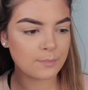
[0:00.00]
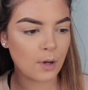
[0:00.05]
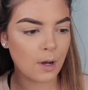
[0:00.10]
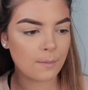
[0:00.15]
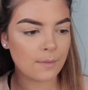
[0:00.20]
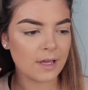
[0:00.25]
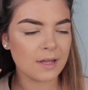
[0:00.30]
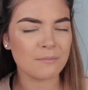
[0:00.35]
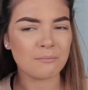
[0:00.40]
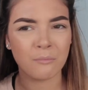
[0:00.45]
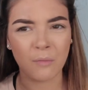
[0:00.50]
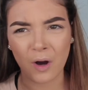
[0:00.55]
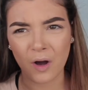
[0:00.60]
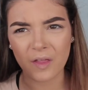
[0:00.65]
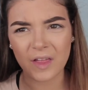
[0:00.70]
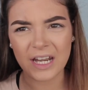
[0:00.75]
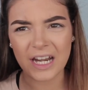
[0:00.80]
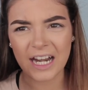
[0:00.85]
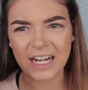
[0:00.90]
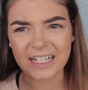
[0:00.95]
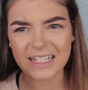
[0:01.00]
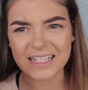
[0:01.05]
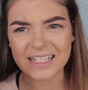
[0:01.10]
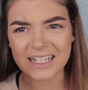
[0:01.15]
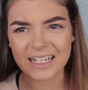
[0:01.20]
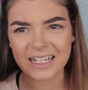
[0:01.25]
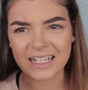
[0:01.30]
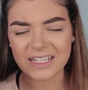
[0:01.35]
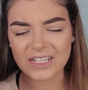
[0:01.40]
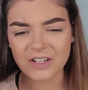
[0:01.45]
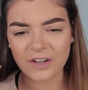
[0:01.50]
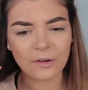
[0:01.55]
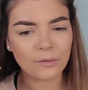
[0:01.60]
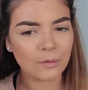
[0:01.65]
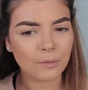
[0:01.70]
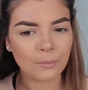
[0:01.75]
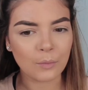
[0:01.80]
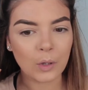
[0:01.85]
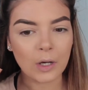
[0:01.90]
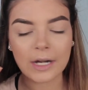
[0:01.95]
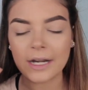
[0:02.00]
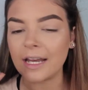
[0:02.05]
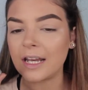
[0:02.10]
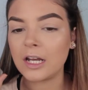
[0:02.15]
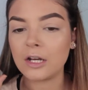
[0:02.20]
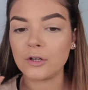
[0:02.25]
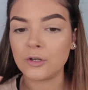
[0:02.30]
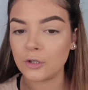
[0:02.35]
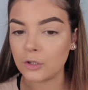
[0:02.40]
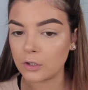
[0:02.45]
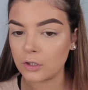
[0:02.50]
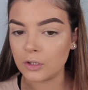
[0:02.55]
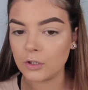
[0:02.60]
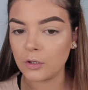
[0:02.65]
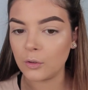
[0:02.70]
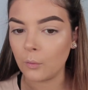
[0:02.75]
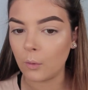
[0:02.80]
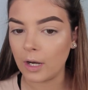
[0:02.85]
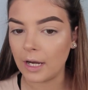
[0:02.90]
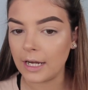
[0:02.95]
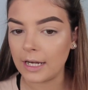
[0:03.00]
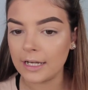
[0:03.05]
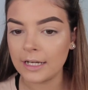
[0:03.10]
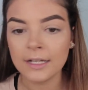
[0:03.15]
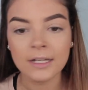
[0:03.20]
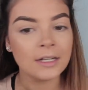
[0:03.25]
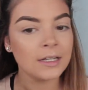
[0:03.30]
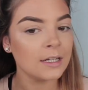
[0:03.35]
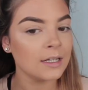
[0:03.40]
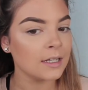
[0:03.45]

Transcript: pomade more than Anastasia at one point, and I don't know why,